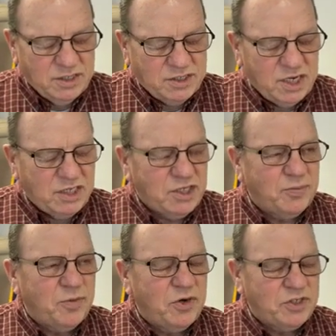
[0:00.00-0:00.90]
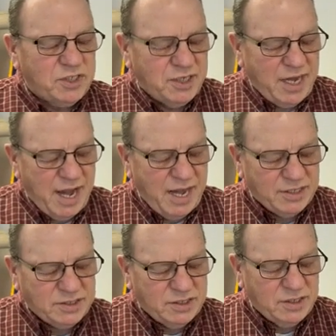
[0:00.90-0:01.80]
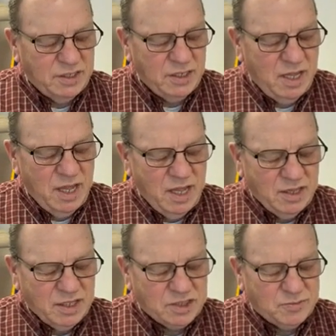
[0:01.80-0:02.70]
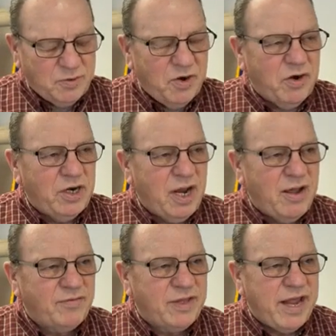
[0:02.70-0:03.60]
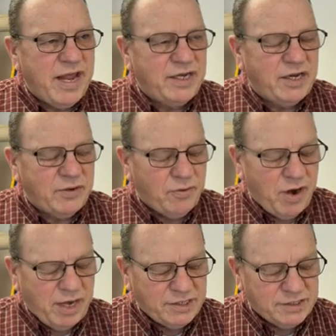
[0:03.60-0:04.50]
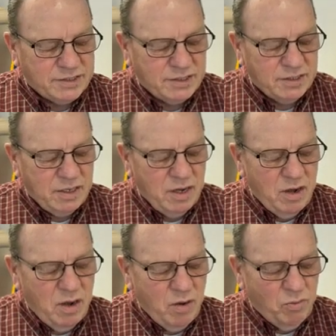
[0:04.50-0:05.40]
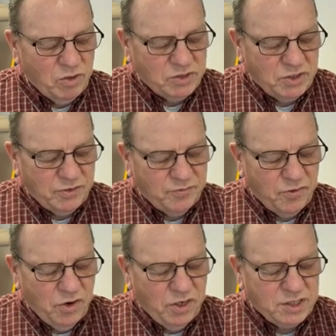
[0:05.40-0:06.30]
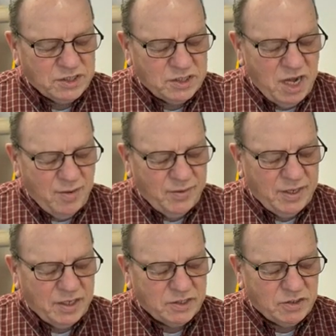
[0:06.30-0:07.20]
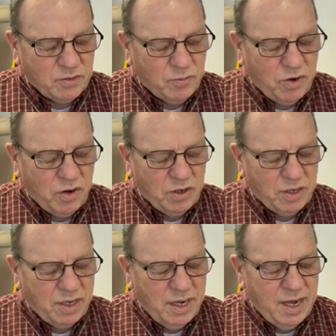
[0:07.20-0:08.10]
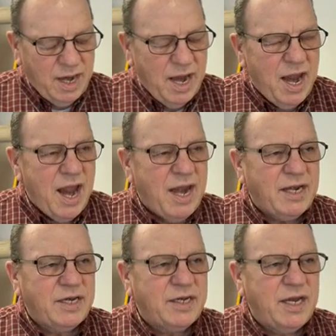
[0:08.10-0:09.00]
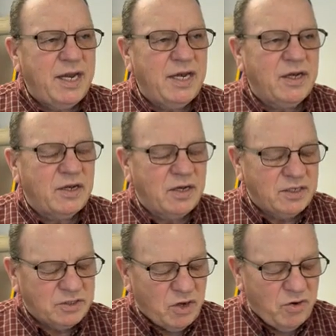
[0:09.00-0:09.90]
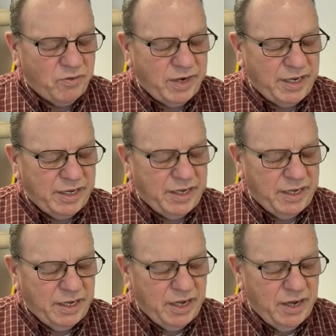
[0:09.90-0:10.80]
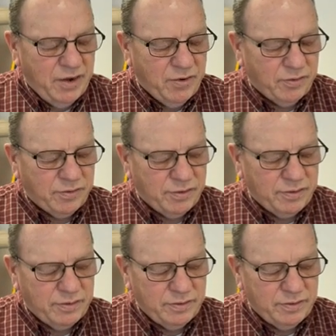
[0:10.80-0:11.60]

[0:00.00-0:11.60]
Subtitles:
Such a person has the spirit of the Antichrist, which you've heard is coming into the world and indeed is already here.